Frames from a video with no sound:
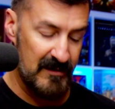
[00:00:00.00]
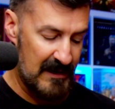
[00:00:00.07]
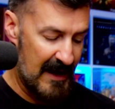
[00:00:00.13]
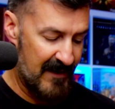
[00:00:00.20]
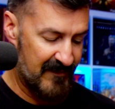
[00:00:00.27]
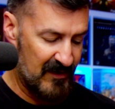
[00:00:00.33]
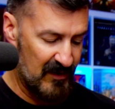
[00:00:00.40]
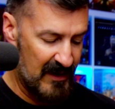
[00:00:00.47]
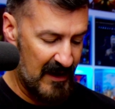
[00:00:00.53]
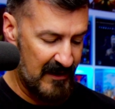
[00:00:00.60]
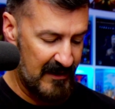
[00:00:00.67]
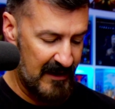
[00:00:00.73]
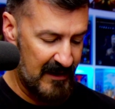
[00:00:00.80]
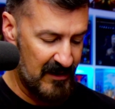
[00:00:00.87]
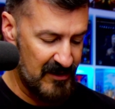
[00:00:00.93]
after you gain
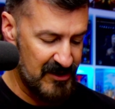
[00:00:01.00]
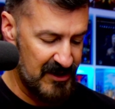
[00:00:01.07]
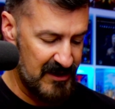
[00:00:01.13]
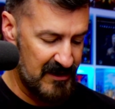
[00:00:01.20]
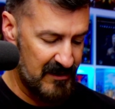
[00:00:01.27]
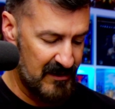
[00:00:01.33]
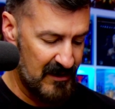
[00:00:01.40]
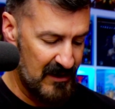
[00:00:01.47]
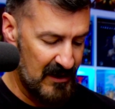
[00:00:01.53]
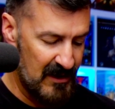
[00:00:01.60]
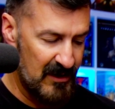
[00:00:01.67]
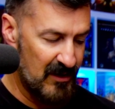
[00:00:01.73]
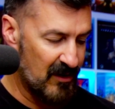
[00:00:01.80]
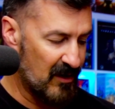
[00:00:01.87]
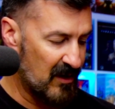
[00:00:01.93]
the energy,
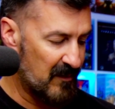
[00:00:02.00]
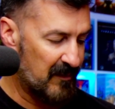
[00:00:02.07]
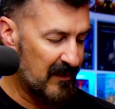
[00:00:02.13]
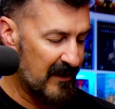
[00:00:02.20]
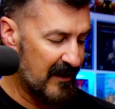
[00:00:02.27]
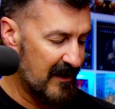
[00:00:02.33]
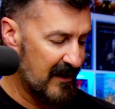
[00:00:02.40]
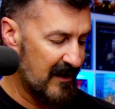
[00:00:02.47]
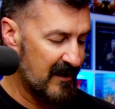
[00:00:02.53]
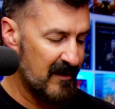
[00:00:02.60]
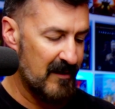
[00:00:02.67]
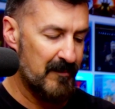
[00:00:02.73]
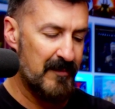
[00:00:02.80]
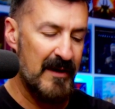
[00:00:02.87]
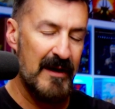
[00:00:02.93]
you're going
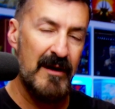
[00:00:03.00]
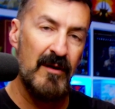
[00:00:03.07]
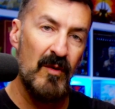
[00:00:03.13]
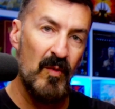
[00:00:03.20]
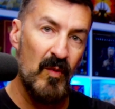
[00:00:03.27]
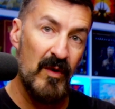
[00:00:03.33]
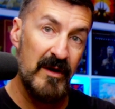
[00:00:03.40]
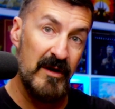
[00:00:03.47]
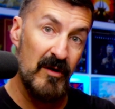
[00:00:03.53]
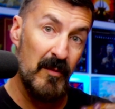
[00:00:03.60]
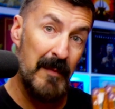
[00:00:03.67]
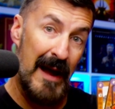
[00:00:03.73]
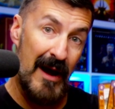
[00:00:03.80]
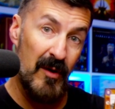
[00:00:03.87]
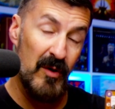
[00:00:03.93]
to pick one of your
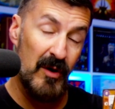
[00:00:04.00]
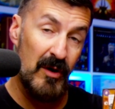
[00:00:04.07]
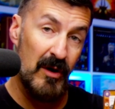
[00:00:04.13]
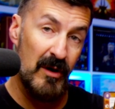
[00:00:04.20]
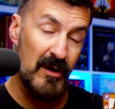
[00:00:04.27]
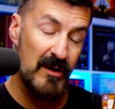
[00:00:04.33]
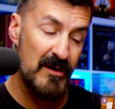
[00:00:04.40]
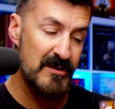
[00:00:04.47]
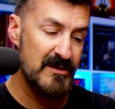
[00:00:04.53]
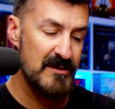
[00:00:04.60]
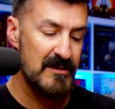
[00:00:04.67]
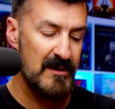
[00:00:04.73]
power cards,